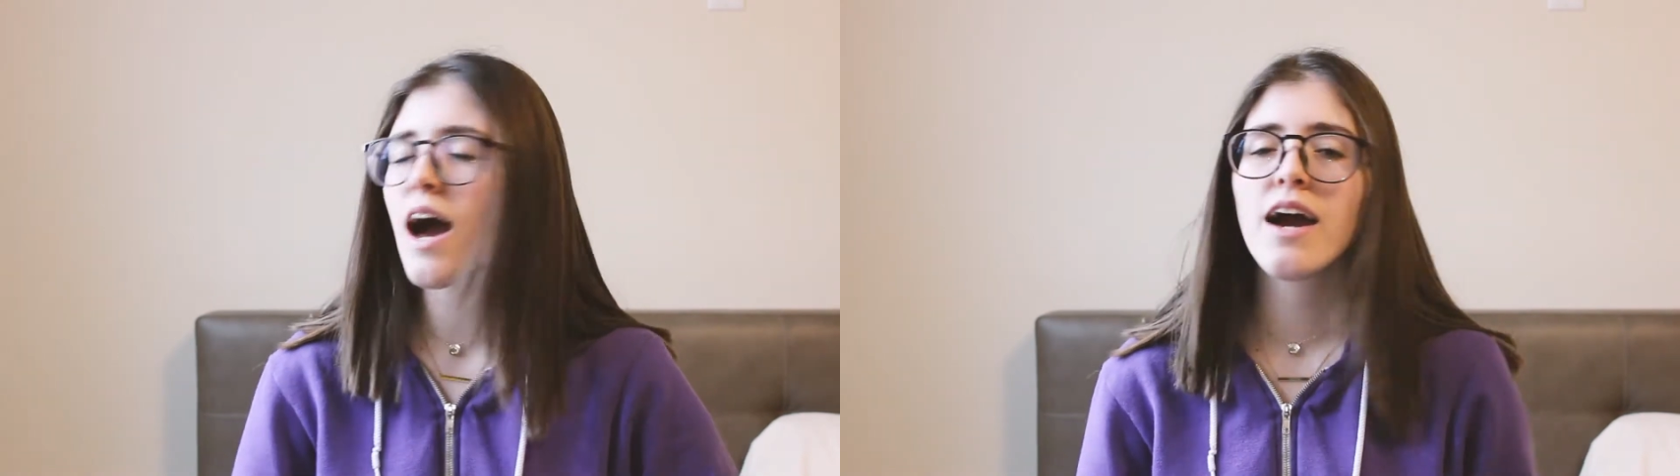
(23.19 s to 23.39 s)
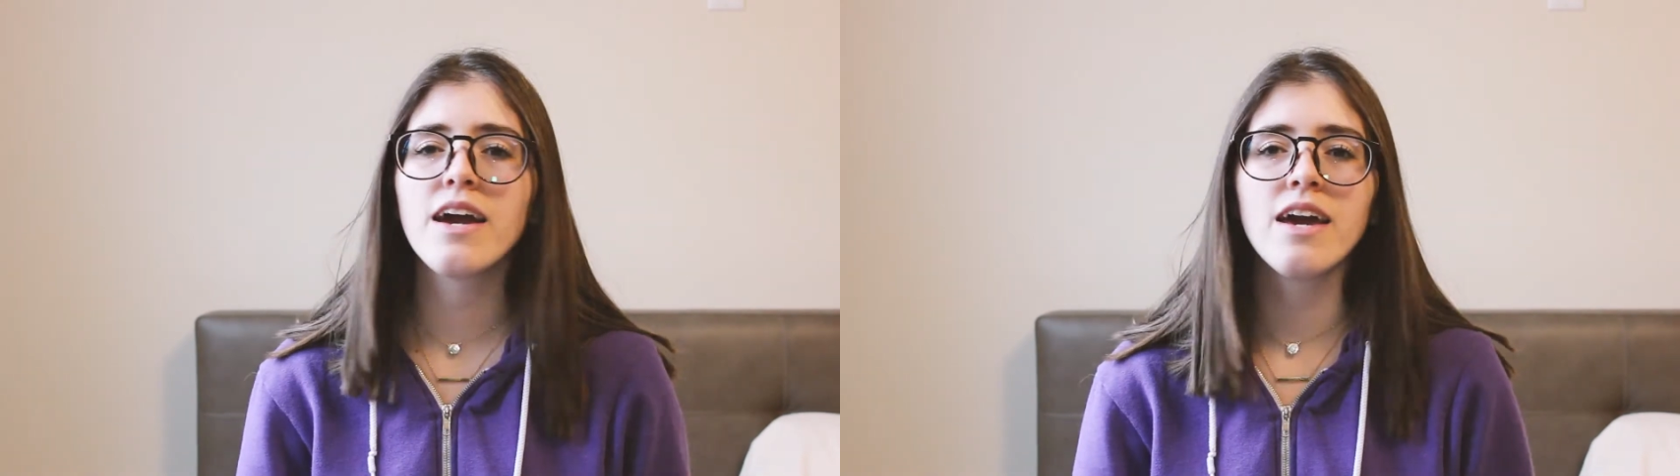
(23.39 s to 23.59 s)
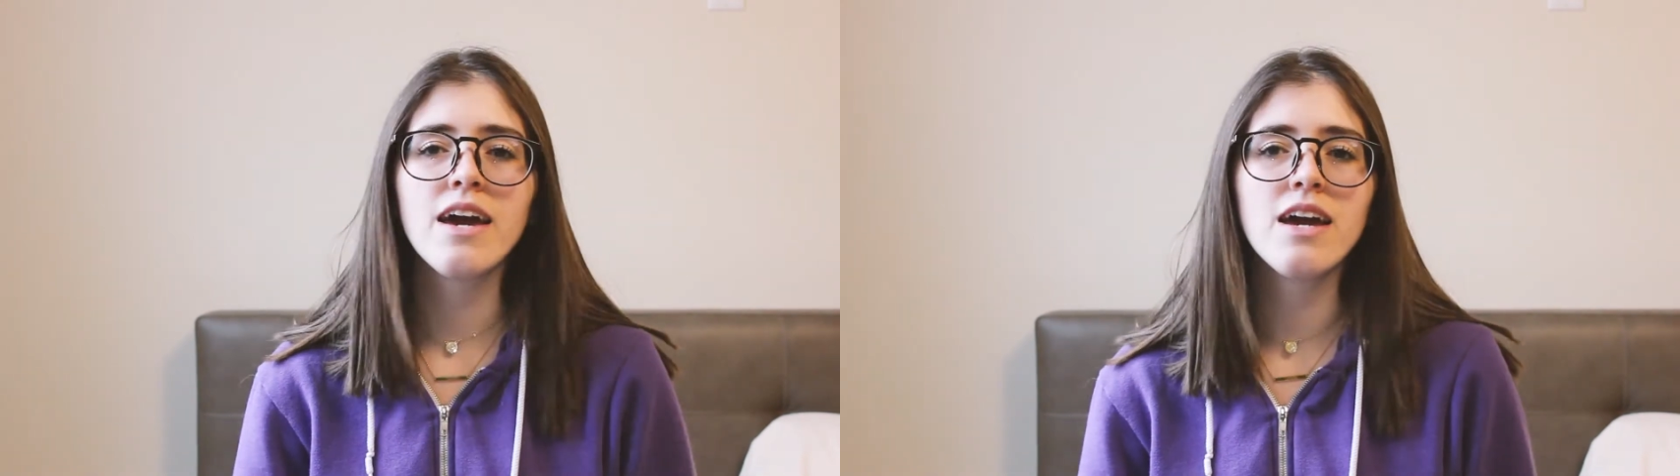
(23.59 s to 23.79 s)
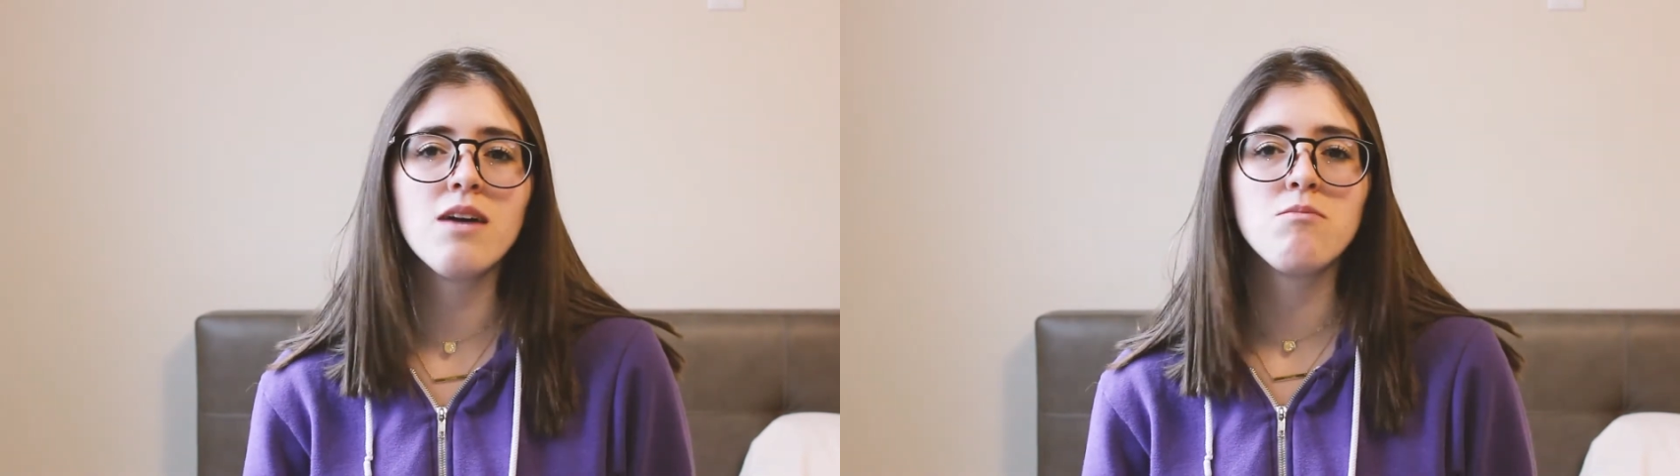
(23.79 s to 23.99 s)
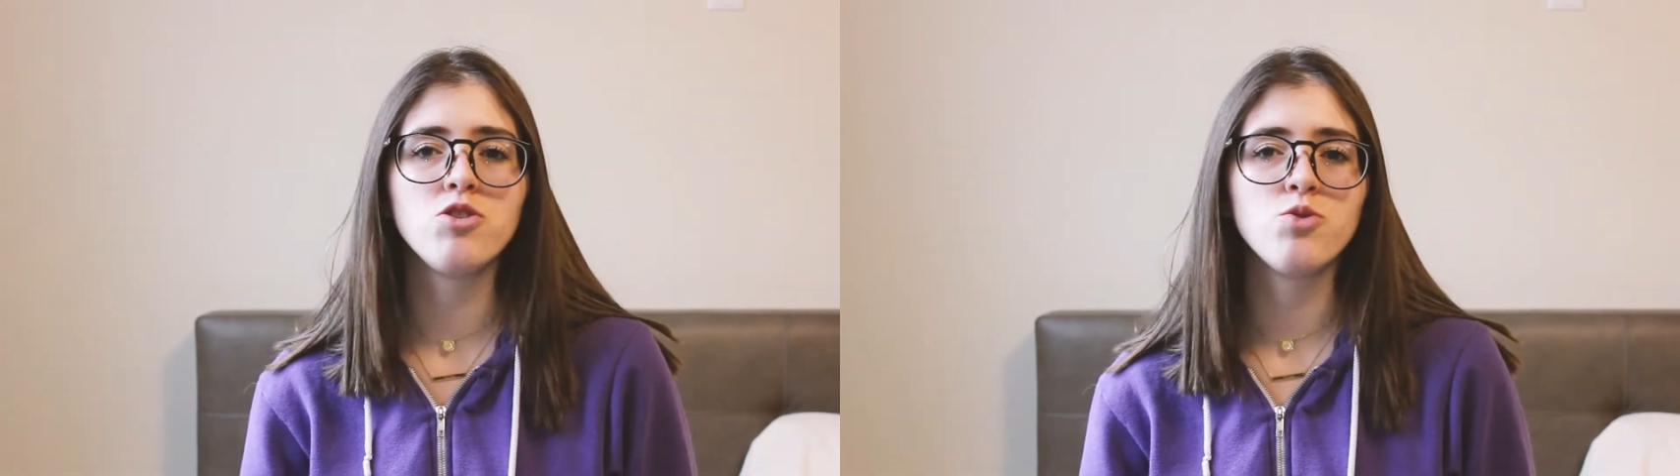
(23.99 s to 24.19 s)
I
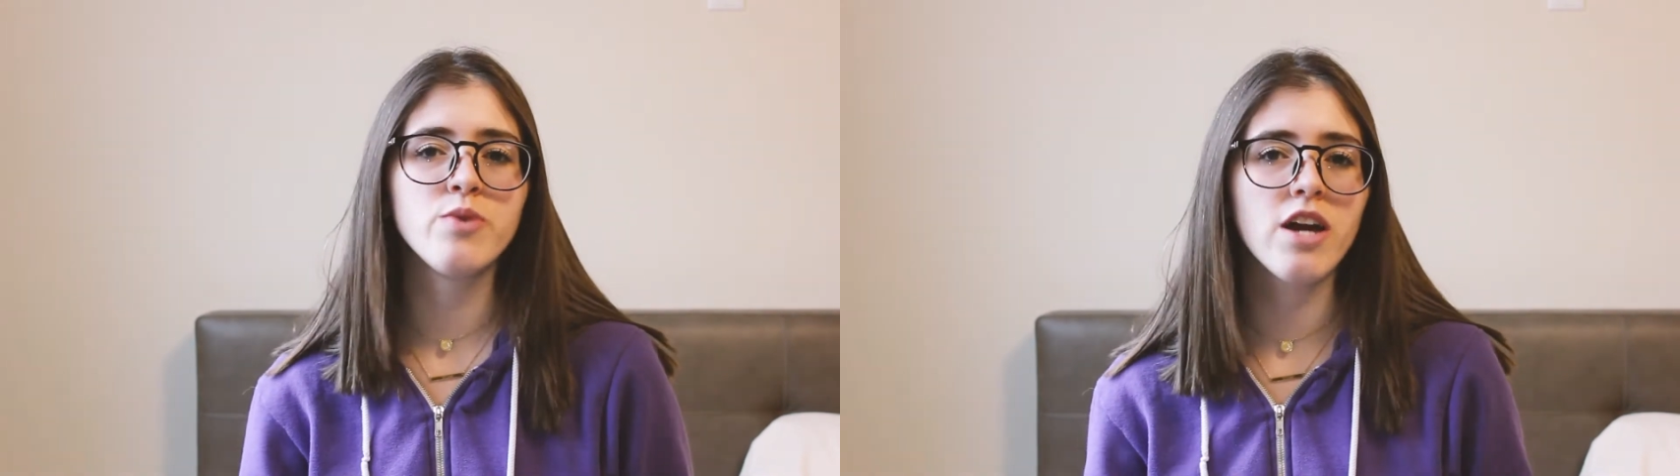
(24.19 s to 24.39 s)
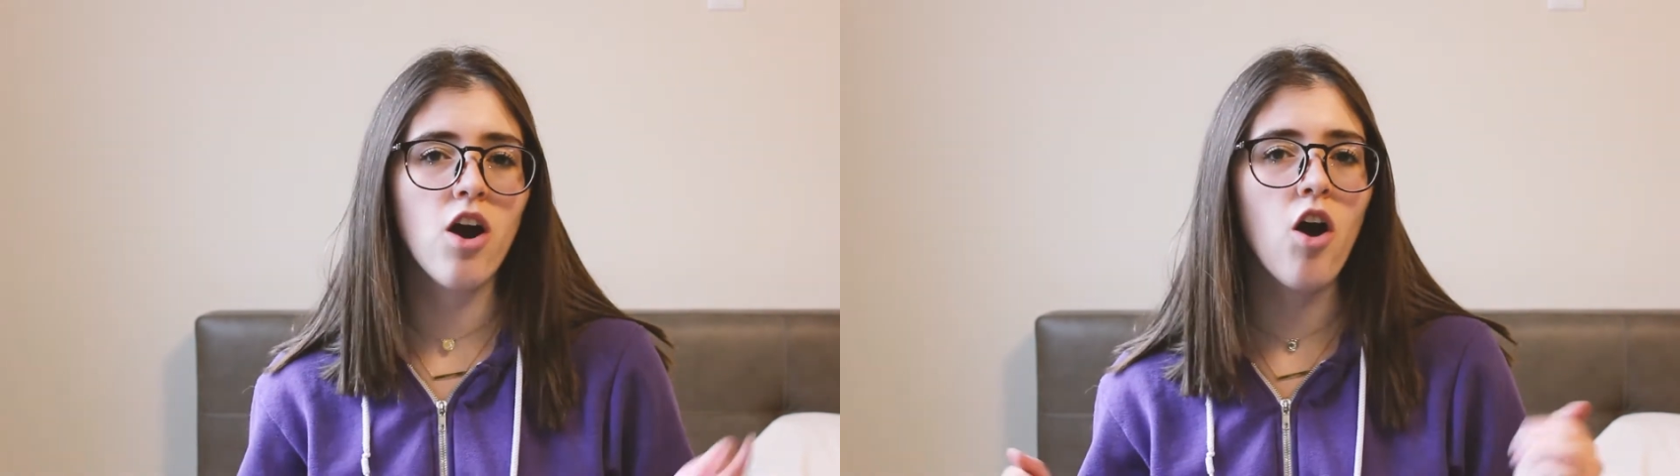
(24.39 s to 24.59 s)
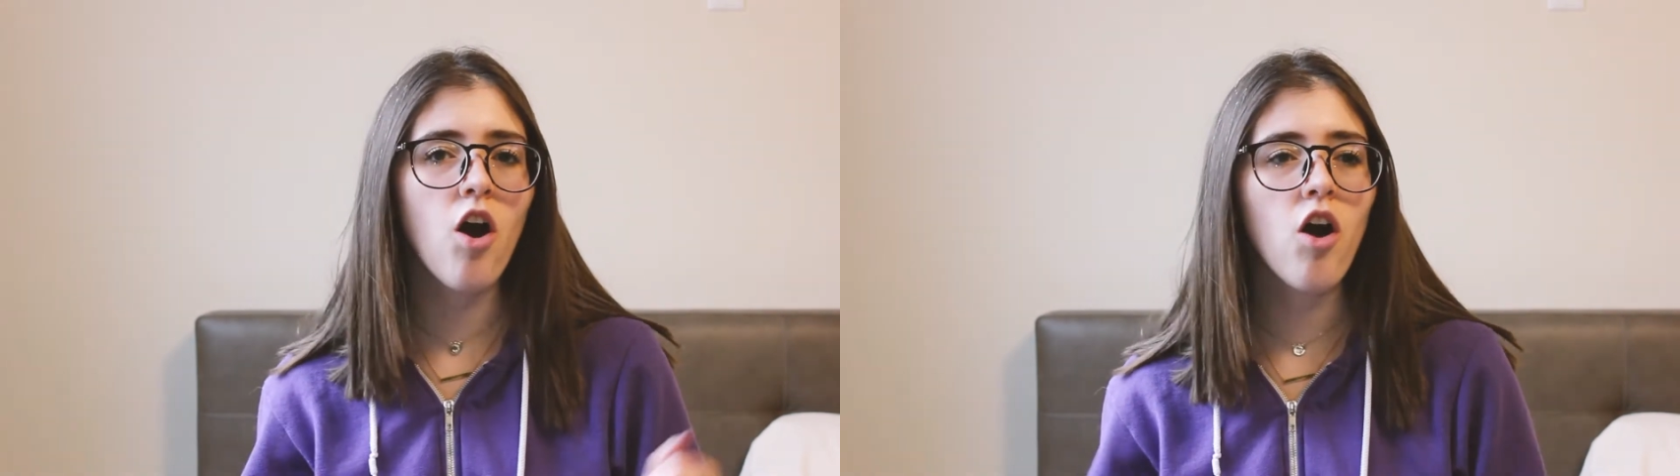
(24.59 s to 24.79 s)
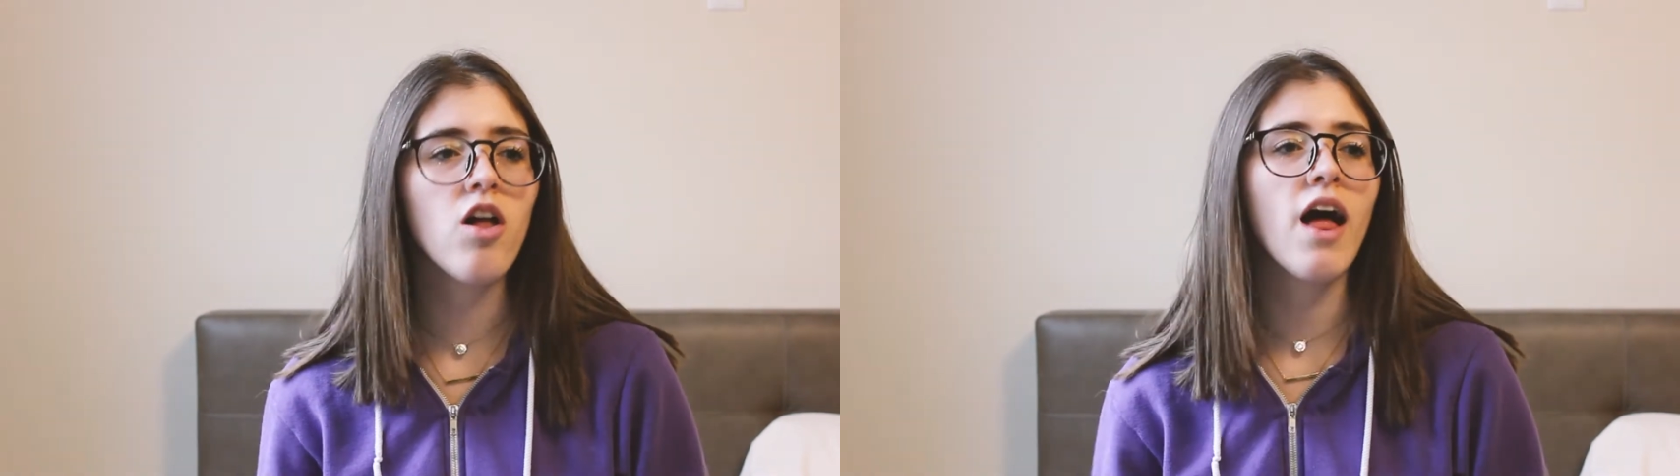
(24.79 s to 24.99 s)
am doing a haul.